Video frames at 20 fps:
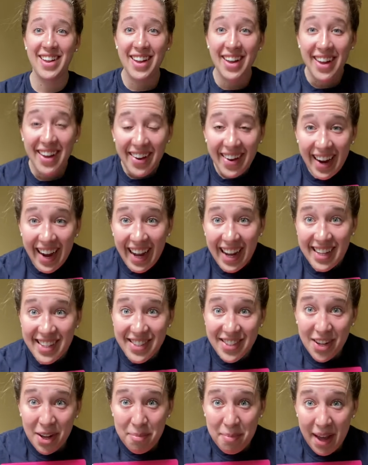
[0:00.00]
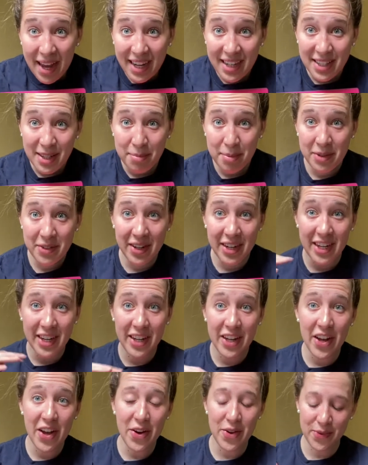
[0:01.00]
All right, it's all packed up and ready
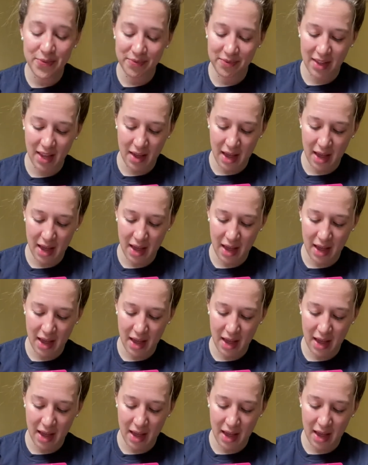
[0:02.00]
to go.